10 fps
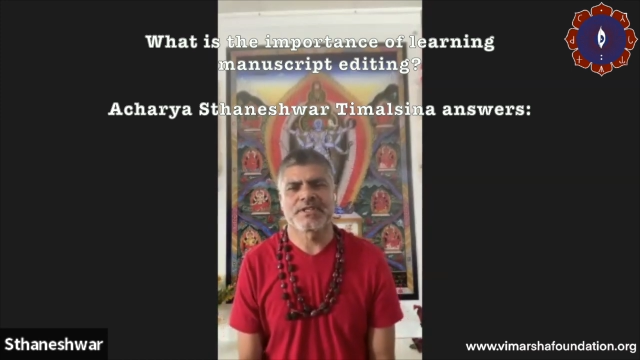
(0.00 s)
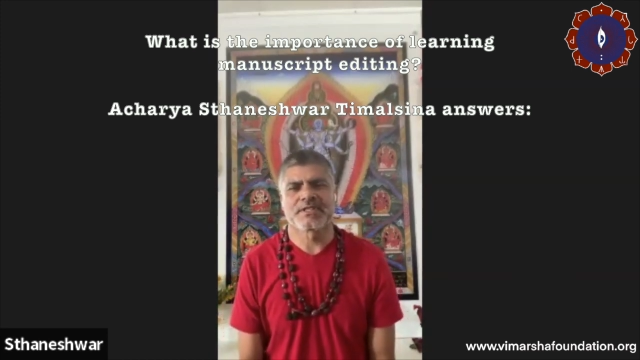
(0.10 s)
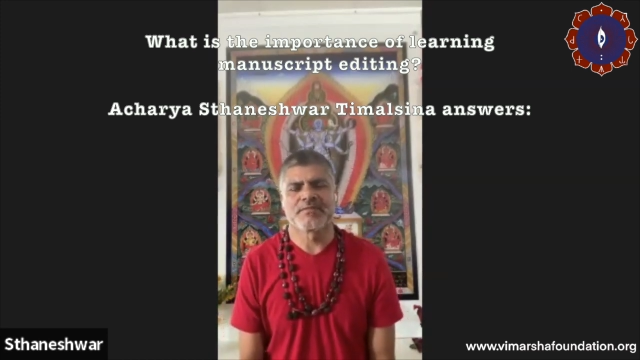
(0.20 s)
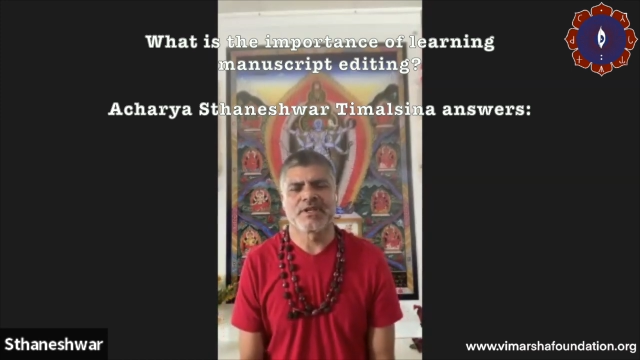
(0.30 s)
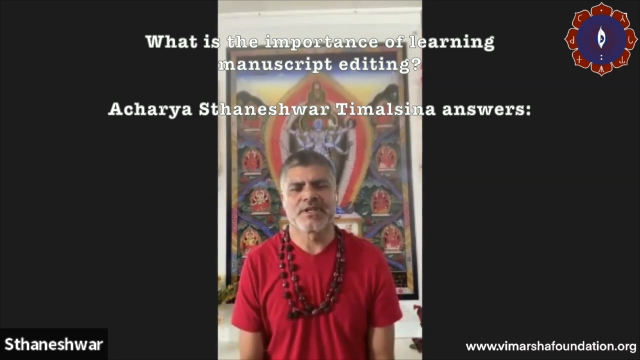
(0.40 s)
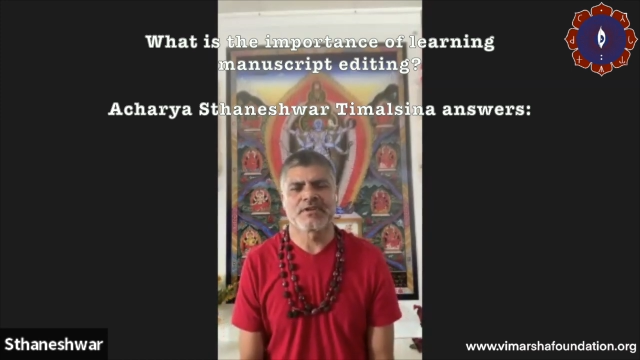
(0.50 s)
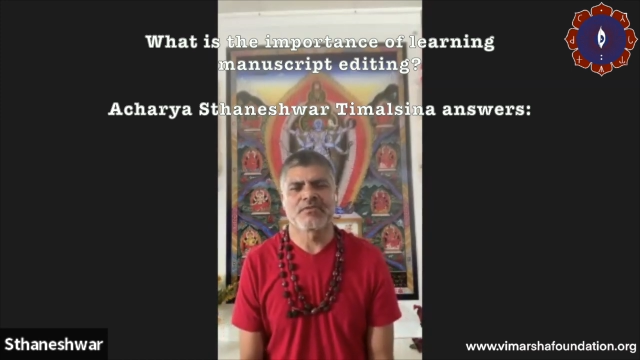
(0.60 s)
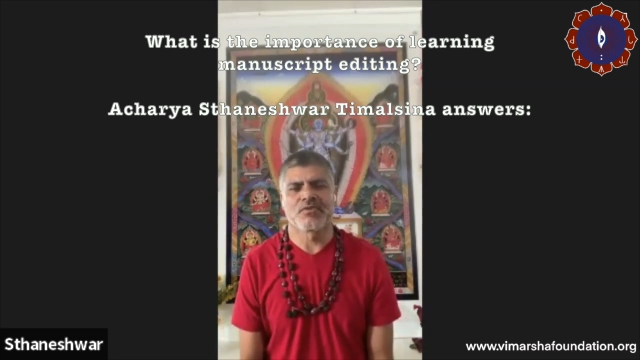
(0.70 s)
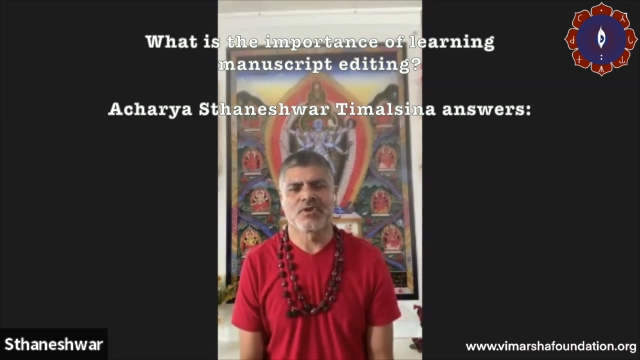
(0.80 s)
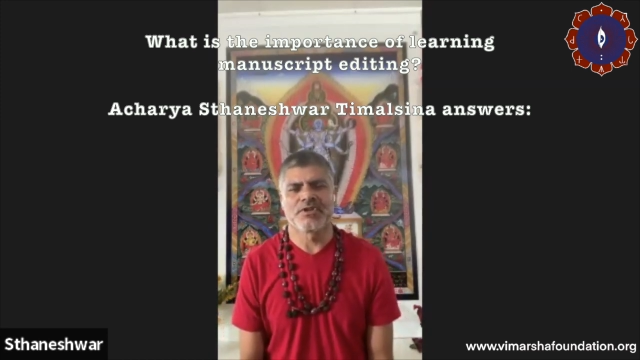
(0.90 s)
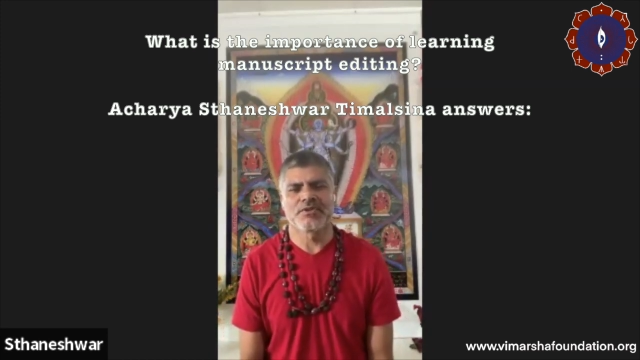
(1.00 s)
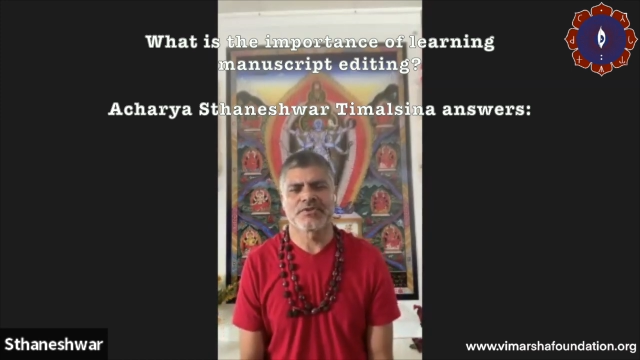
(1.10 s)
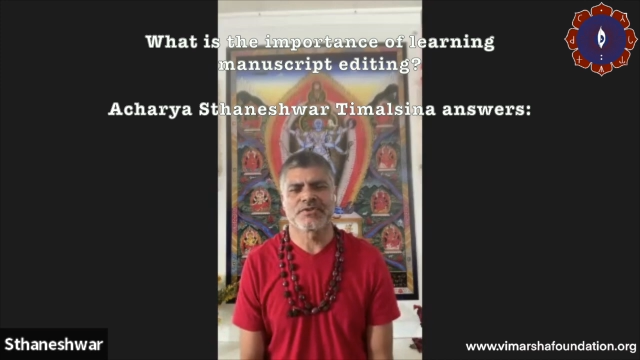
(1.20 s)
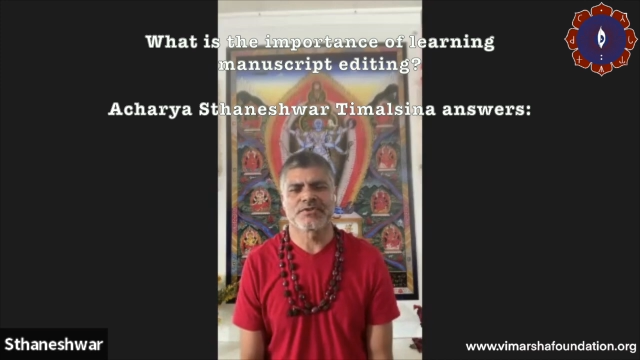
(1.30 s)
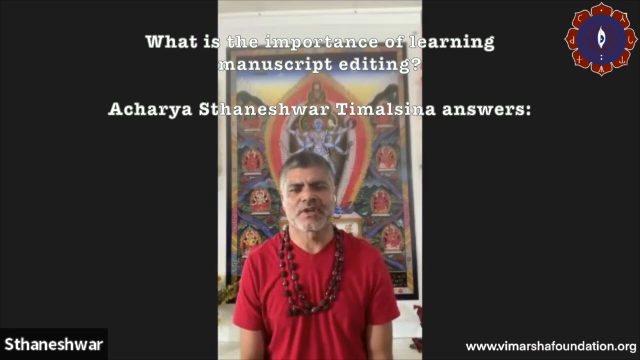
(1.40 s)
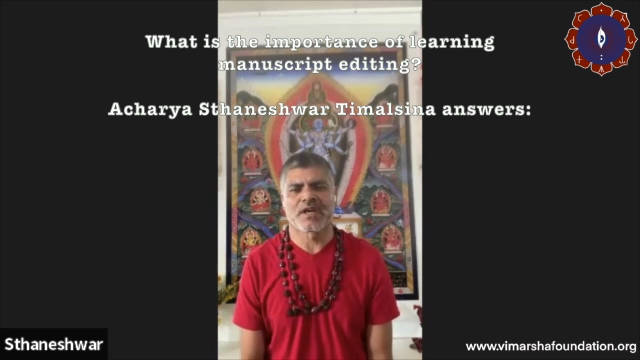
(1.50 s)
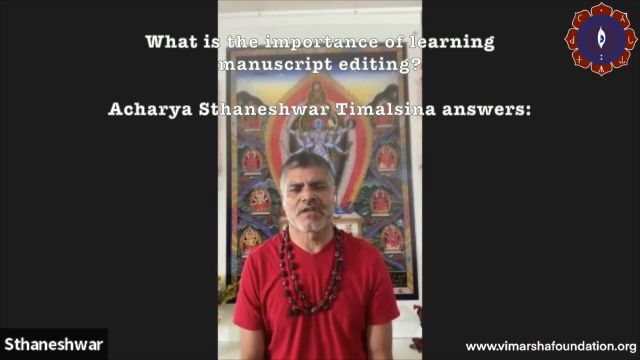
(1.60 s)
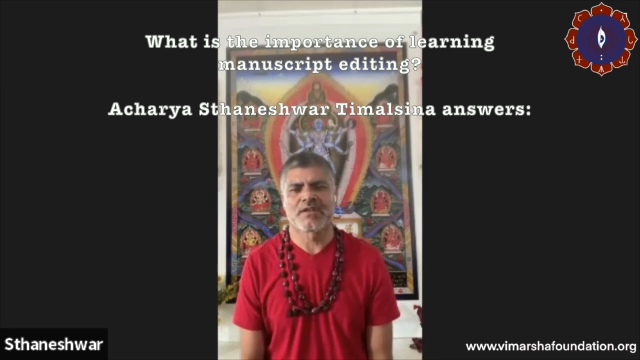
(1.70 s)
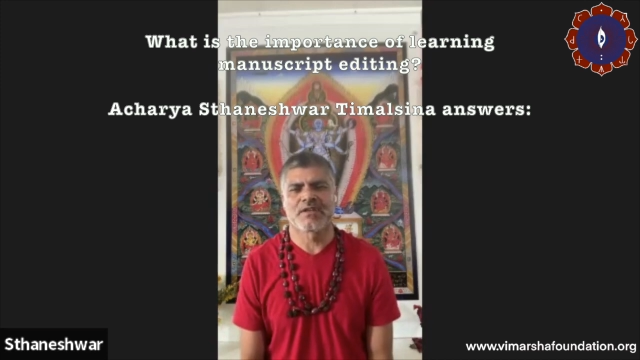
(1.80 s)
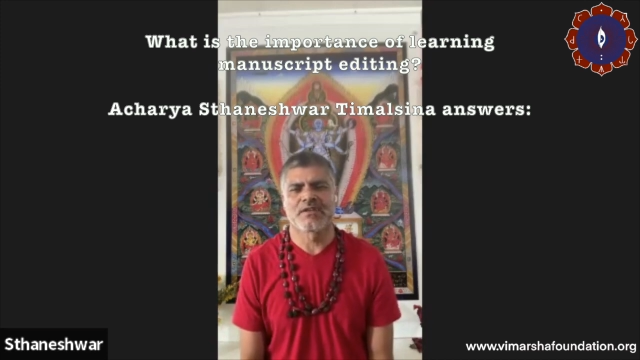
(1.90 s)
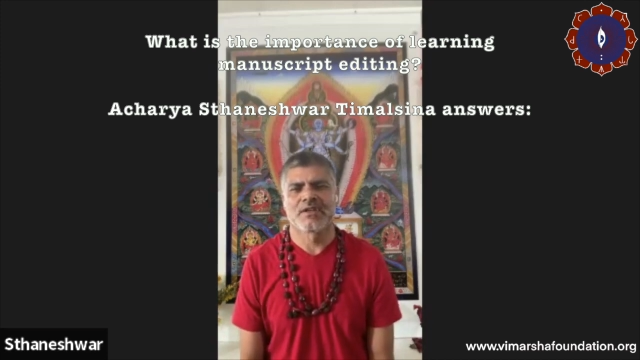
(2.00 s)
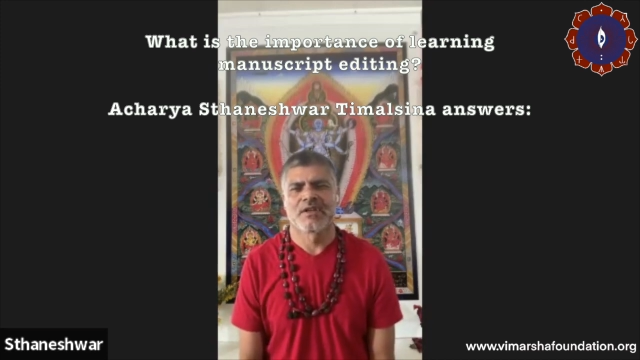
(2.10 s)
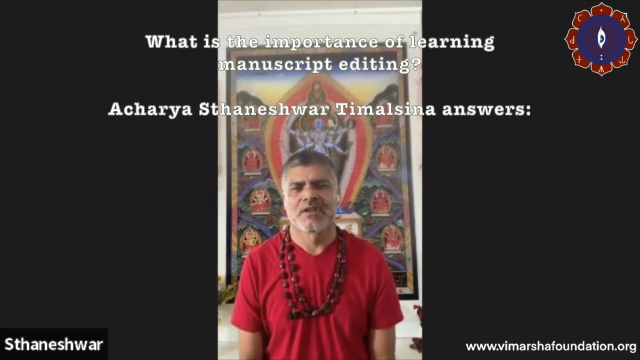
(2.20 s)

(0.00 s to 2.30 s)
6 million folios, and